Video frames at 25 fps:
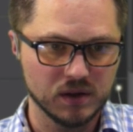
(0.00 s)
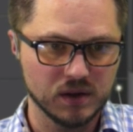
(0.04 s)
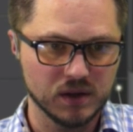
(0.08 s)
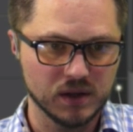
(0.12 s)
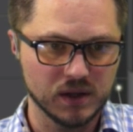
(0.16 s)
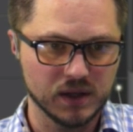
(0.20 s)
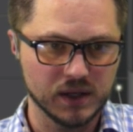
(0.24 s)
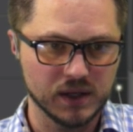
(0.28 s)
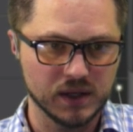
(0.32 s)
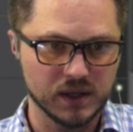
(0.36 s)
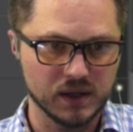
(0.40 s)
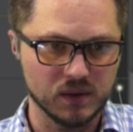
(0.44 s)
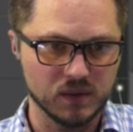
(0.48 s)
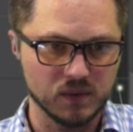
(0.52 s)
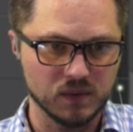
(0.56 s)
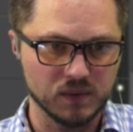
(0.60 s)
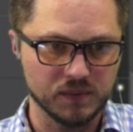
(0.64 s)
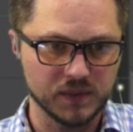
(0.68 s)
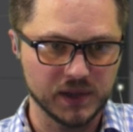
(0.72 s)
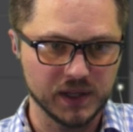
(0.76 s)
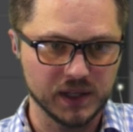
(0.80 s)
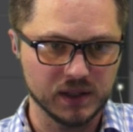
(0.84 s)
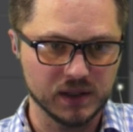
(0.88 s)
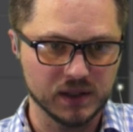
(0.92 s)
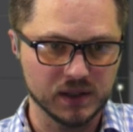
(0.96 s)
And we'll
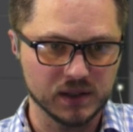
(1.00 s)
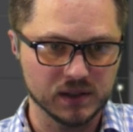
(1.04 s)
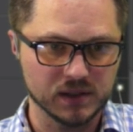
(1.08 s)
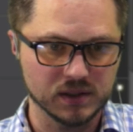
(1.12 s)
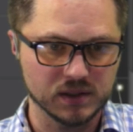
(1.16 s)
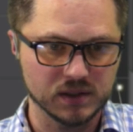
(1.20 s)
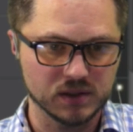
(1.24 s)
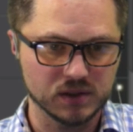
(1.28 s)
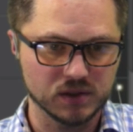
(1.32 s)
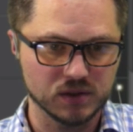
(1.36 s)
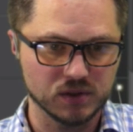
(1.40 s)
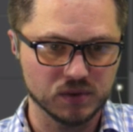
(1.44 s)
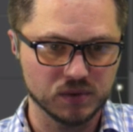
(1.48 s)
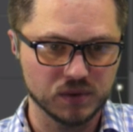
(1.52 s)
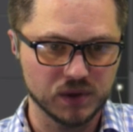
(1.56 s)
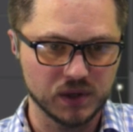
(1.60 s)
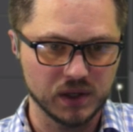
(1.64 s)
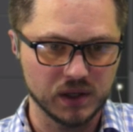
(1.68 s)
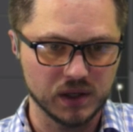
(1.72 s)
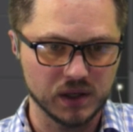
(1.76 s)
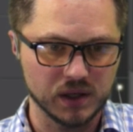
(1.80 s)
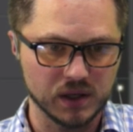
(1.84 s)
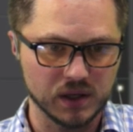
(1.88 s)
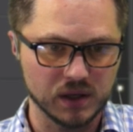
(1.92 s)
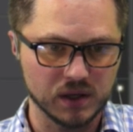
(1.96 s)
make this
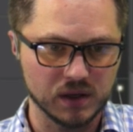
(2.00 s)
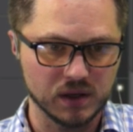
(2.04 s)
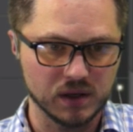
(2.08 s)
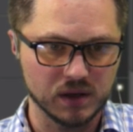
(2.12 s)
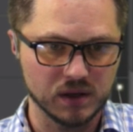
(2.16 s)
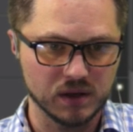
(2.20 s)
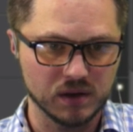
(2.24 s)
3 again.